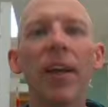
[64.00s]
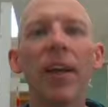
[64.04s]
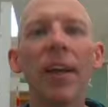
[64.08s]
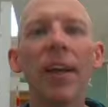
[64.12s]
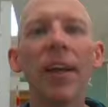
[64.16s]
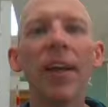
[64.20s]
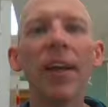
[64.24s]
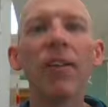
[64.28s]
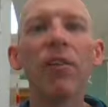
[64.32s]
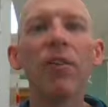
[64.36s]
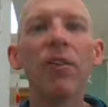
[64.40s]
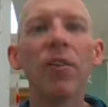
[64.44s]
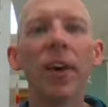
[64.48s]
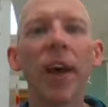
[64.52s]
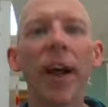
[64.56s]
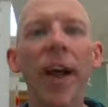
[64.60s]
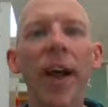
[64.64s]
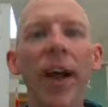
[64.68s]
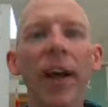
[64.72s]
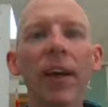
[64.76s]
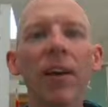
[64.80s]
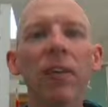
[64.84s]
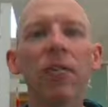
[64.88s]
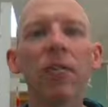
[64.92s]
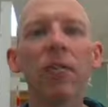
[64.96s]

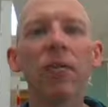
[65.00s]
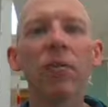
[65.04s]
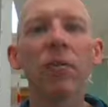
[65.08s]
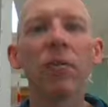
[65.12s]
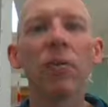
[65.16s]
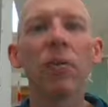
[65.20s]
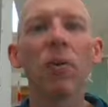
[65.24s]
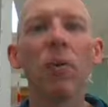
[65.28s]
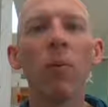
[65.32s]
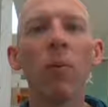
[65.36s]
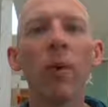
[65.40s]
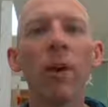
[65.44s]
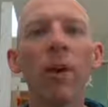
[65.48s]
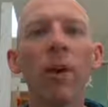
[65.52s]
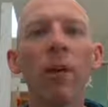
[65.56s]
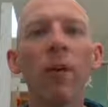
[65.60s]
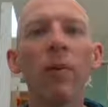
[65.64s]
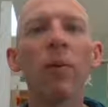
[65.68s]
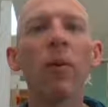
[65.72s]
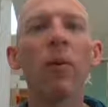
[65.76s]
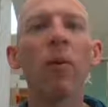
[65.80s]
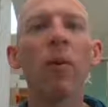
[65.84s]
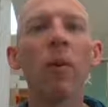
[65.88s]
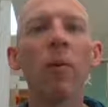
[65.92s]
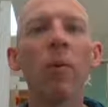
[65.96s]
interacts
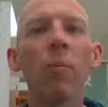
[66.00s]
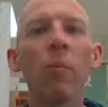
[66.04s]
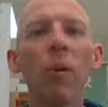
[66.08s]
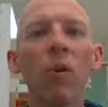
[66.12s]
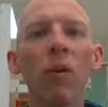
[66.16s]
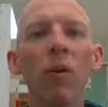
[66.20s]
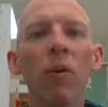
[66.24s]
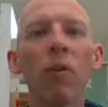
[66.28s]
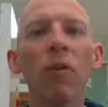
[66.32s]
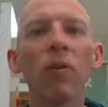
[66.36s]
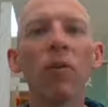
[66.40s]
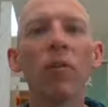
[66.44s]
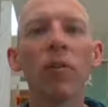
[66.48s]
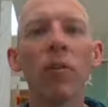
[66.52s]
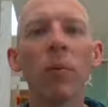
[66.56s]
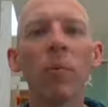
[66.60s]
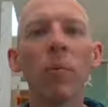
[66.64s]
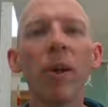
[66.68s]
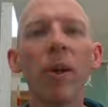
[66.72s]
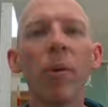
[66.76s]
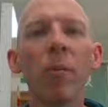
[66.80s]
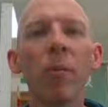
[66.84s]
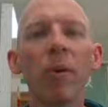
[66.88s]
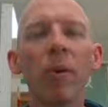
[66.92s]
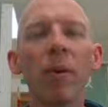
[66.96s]
with or pulls the
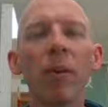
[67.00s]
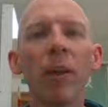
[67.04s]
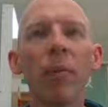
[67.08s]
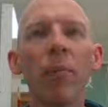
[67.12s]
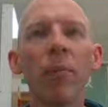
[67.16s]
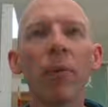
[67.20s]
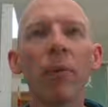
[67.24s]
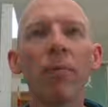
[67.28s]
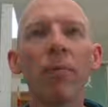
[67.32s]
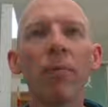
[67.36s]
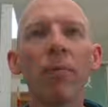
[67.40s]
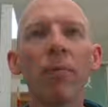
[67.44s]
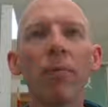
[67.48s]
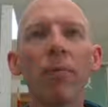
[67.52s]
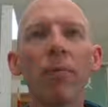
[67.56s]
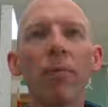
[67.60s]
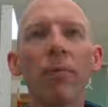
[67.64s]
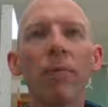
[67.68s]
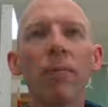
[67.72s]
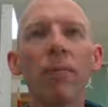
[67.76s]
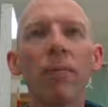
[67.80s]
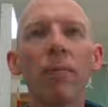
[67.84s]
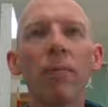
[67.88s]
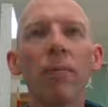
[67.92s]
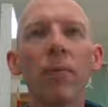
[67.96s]
paperclip.
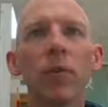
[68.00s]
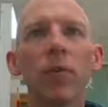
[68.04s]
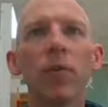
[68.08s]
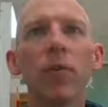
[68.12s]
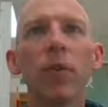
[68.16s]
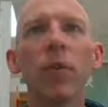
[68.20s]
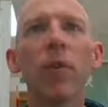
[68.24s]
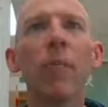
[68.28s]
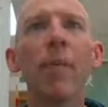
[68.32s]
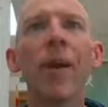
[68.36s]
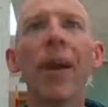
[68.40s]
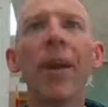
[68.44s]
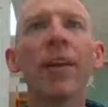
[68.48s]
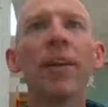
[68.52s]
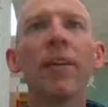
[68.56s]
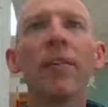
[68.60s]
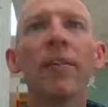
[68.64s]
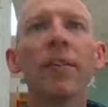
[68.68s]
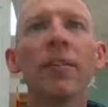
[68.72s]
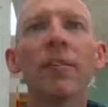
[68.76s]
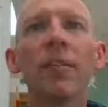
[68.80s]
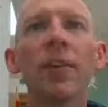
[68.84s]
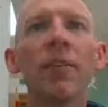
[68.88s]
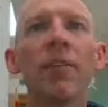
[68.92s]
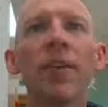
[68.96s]
So the magnet
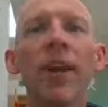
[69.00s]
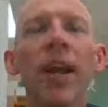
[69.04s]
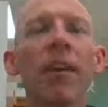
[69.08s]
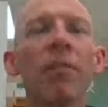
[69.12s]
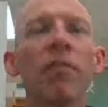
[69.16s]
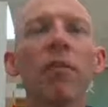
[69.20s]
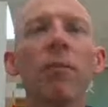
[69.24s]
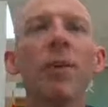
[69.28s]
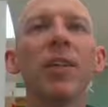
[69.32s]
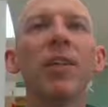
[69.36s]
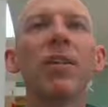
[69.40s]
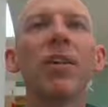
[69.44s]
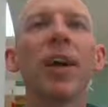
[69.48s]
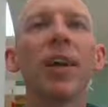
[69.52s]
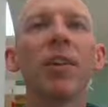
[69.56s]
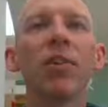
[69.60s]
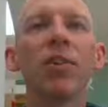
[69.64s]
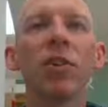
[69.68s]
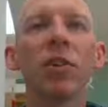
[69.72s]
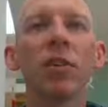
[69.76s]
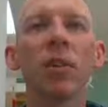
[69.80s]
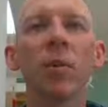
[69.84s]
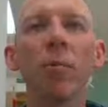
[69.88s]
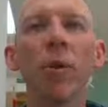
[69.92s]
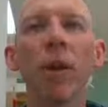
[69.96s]
doesn't even have to be
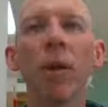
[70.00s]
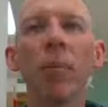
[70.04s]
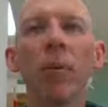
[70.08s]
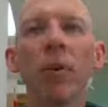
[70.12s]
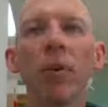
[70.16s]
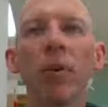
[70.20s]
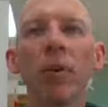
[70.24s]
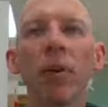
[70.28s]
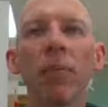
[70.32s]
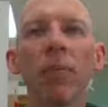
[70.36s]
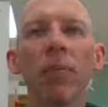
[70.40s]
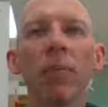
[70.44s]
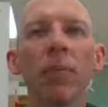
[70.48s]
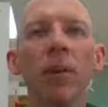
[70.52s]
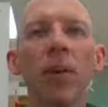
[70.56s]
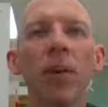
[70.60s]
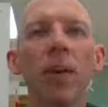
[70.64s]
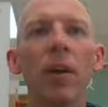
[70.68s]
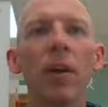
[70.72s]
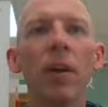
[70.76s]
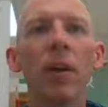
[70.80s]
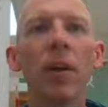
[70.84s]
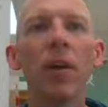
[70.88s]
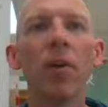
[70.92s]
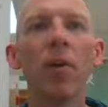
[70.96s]
touching the paperclip
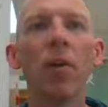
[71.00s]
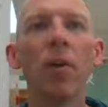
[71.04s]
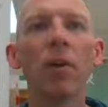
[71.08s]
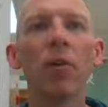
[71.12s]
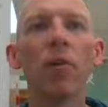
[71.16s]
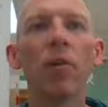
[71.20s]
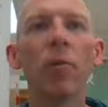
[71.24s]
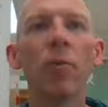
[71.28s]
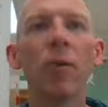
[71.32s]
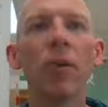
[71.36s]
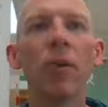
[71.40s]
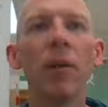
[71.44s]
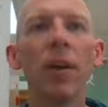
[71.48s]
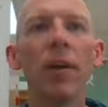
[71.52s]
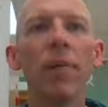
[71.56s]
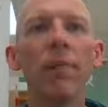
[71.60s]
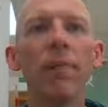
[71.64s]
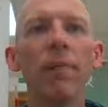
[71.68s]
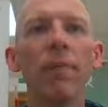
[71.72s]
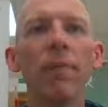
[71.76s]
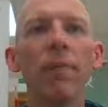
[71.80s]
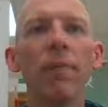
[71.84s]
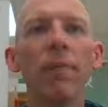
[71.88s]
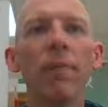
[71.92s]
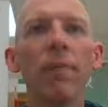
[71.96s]
in order to pull it.
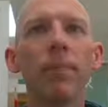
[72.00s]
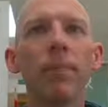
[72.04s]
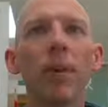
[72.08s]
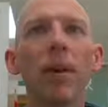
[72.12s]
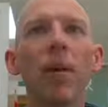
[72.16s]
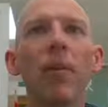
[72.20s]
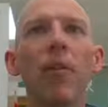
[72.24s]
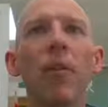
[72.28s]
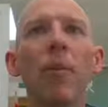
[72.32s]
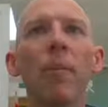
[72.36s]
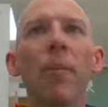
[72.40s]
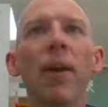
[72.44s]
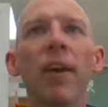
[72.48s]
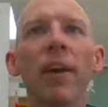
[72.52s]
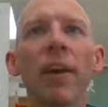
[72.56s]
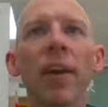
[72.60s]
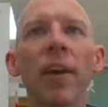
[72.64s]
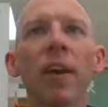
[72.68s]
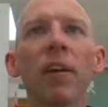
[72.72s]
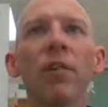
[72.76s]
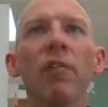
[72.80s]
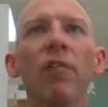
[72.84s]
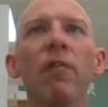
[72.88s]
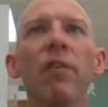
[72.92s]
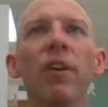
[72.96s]
The
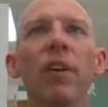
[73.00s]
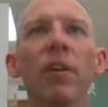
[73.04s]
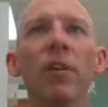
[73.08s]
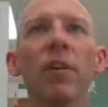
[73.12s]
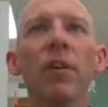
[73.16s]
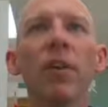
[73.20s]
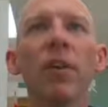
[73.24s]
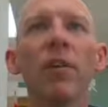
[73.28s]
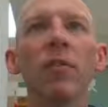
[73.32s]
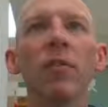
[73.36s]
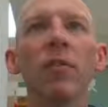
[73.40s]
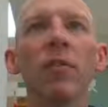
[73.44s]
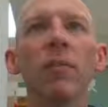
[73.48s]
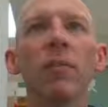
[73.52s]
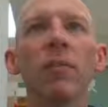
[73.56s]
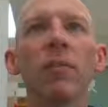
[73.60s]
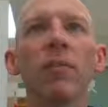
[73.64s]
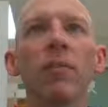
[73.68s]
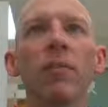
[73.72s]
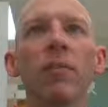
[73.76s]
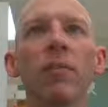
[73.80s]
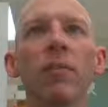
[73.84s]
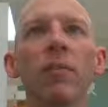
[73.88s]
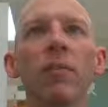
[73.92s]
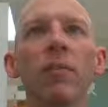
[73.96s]
magnetic field is.
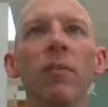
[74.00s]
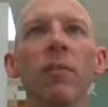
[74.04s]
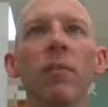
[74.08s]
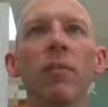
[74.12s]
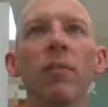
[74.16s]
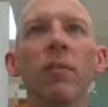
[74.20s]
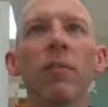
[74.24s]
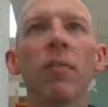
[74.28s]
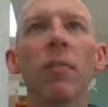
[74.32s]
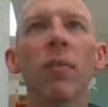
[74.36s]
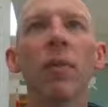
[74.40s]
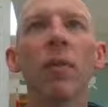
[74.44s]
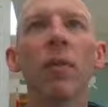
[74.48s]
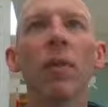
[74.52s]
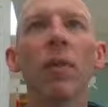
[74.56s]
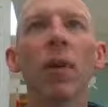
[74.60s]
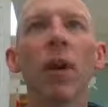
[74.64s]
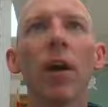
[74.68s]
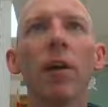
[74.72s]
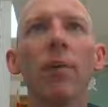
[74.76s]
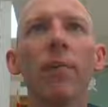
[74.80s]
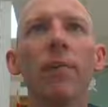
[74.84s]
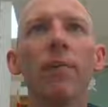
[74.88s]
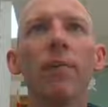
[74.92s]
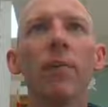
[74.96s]

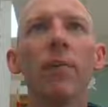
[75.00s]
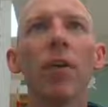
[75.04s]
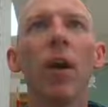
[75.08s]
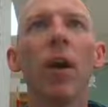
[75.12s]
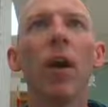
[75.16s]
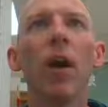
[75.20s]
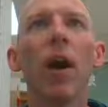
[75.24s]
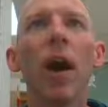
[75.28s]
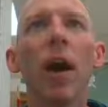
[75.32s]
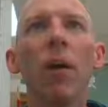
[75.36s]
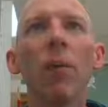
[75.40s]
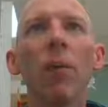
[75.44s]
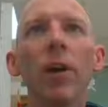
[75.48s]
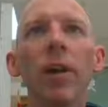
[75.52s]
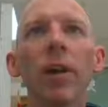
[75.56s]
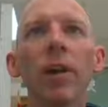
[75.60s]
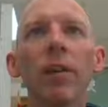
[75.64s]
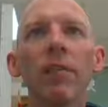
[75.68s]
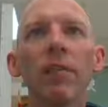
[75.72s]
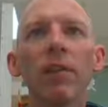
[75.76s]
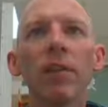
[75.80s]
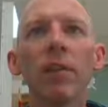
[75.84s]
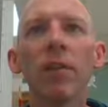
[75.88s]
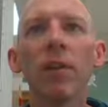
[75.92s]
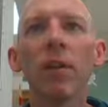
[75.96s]
Okay? We can
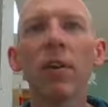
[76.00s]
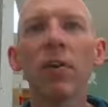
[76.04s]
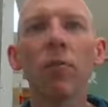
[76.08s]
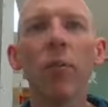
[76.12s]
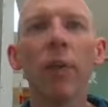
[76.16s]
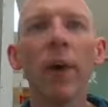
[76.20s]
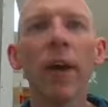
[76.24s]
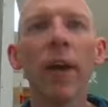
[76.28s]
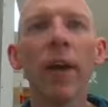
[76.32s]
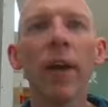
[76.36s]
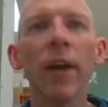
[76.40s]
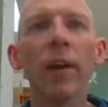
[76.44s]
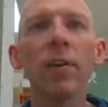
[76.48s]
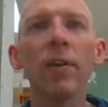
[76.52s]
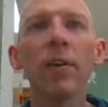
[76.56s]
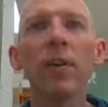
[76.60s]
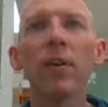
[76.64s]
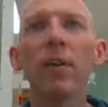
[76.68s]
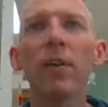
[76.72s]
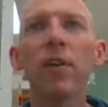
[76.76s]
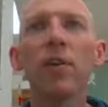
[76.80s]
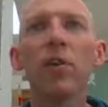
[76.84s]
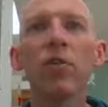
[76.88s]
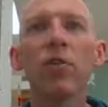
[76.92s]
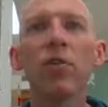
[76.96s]
see this when
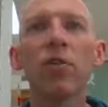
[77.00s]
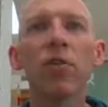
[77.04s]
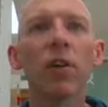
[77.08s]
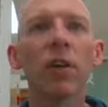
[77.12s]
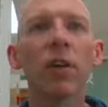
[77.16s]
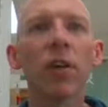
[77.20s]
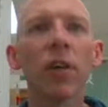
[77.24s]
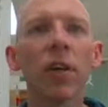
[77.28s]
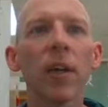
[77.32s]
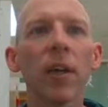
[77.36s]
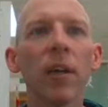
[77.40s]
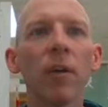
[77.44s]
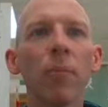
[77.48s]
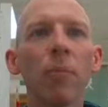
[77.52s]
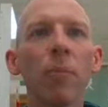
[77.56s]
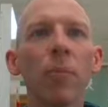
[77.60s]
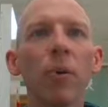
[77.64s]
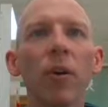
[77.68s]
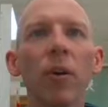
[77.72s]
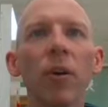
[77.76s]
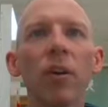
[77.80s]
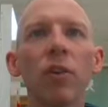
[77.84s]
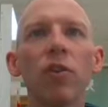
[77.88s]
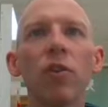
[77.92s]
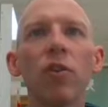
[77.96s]
you took and
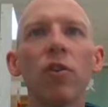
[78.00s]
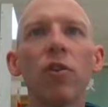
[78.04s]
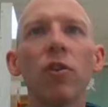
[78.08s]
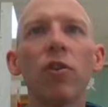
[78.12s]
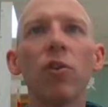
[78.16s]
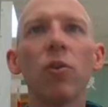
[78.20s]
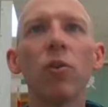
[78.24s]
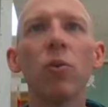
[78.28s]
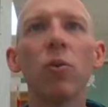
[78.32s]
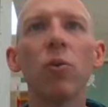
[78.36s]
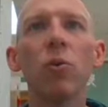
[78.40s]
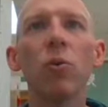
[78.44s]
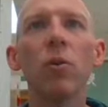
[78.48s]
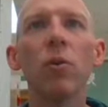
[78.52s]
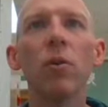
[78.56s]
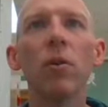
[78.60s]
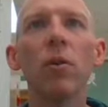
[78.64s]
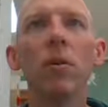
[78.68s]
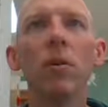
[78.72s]
put two